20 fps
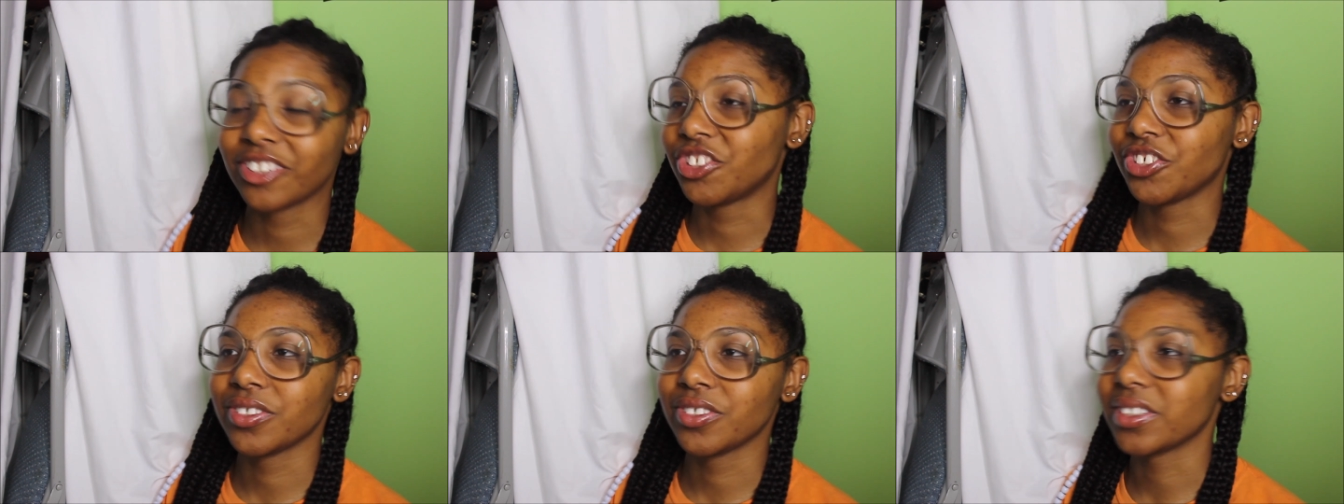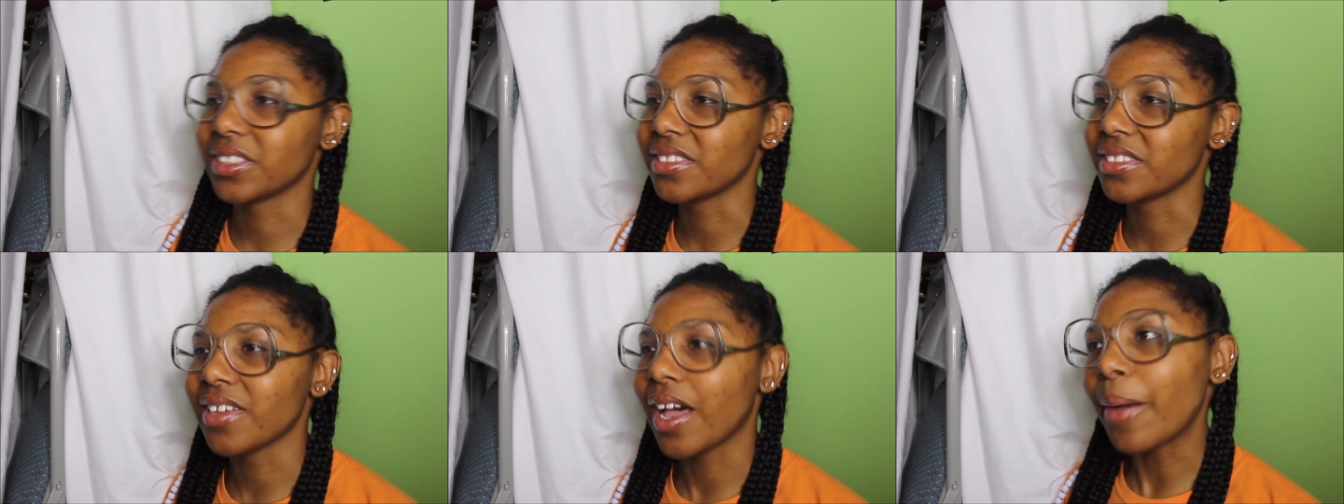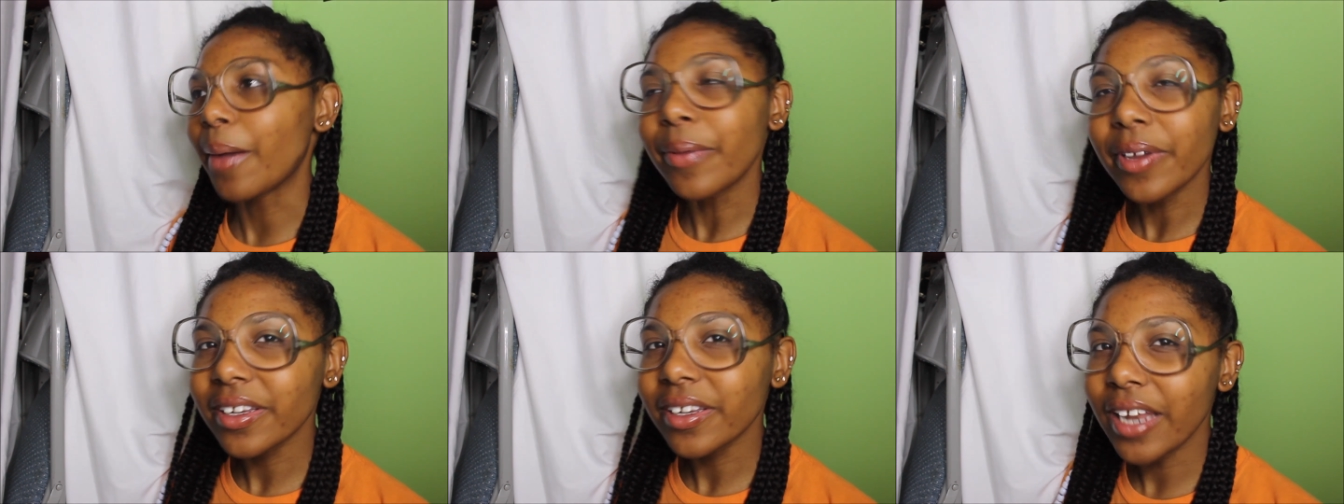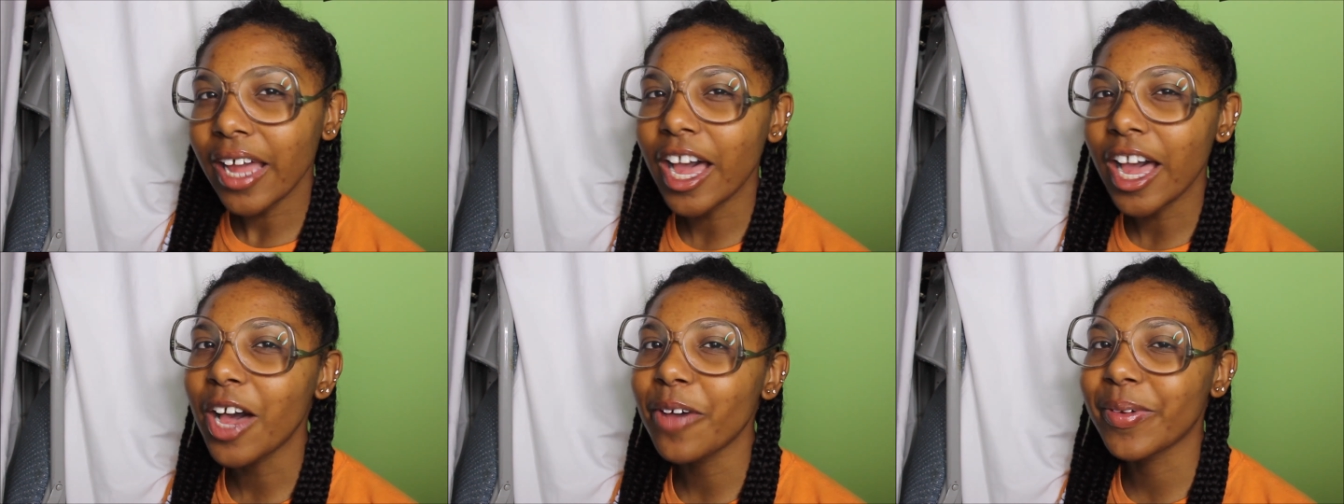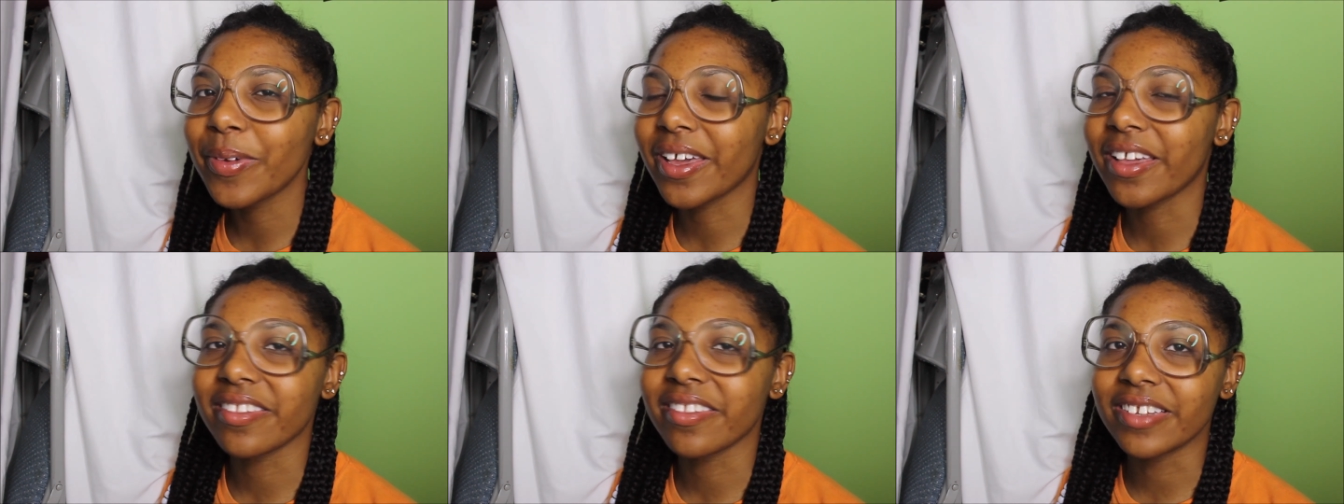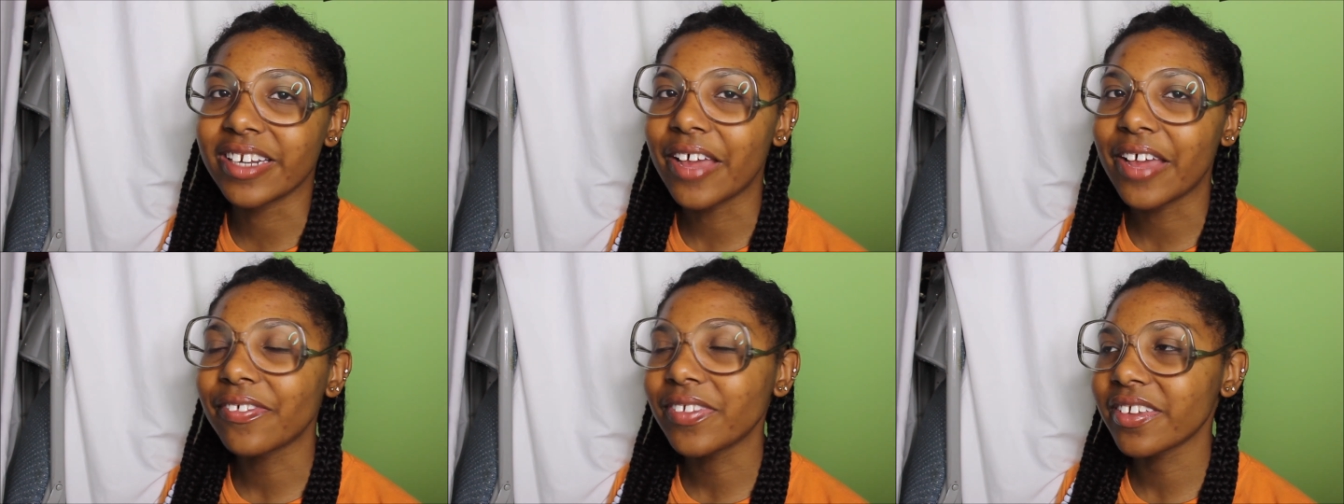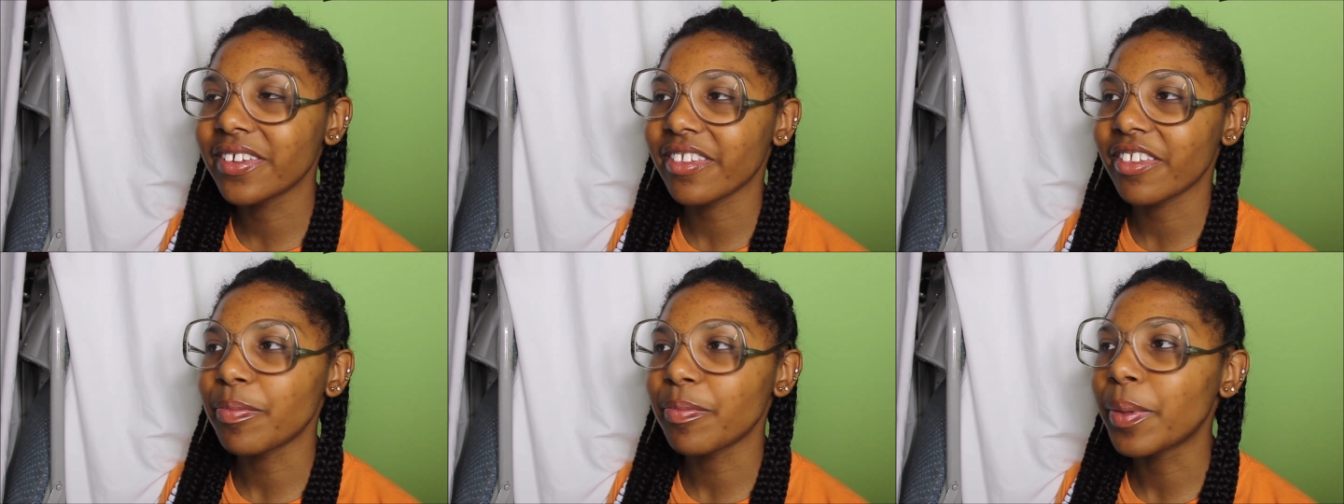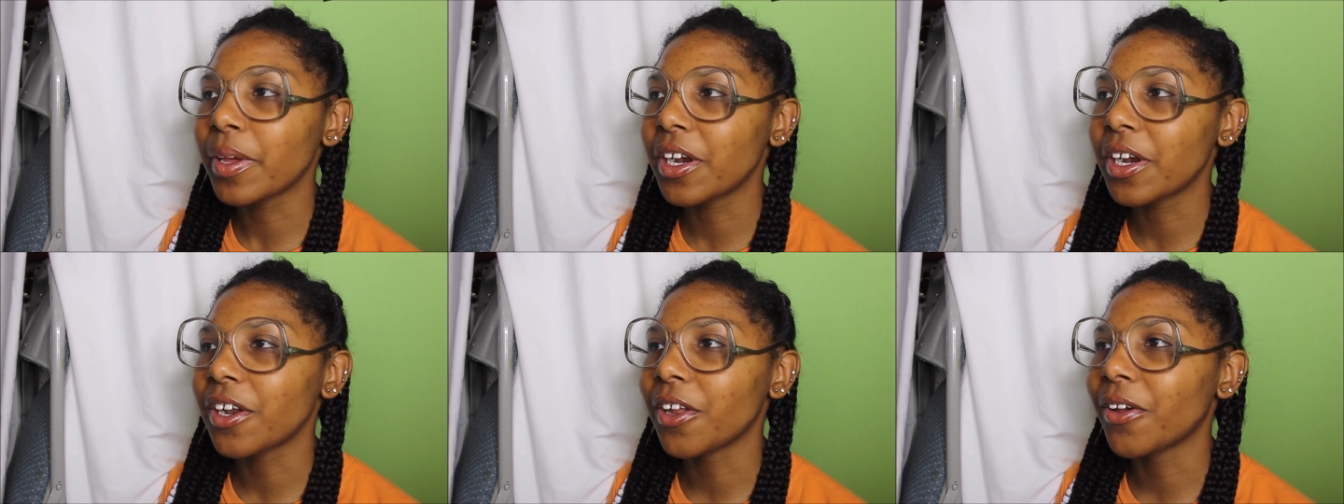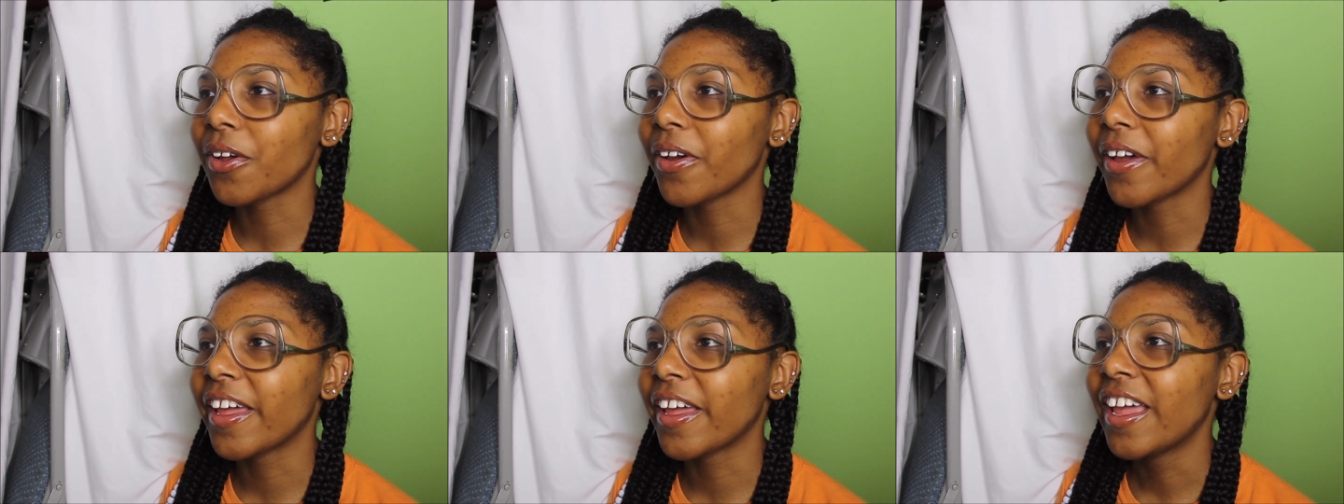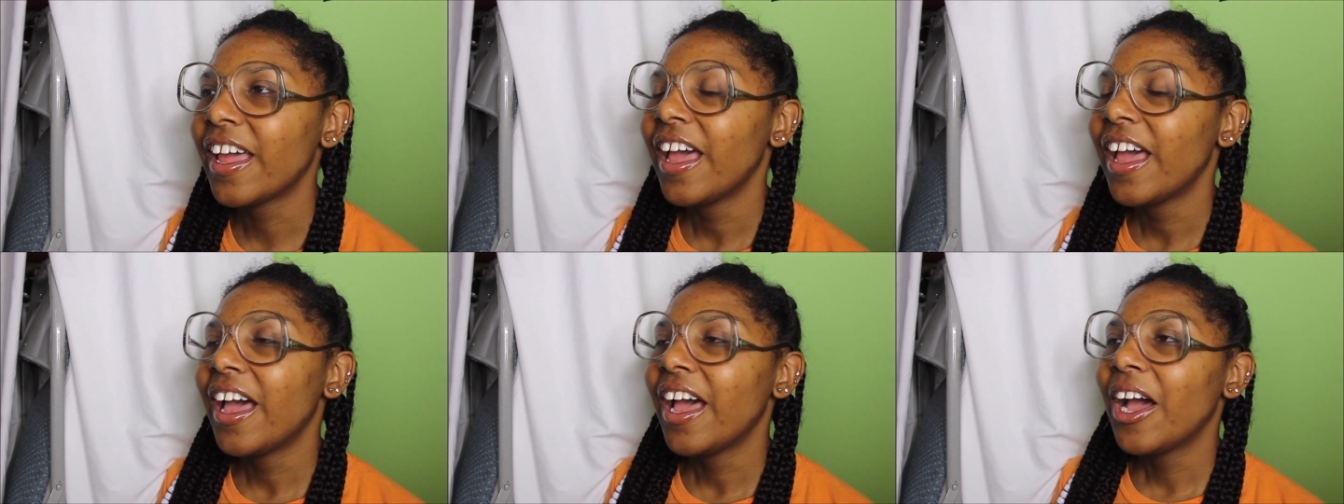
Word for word: a trending topic now because Netflix has put it on.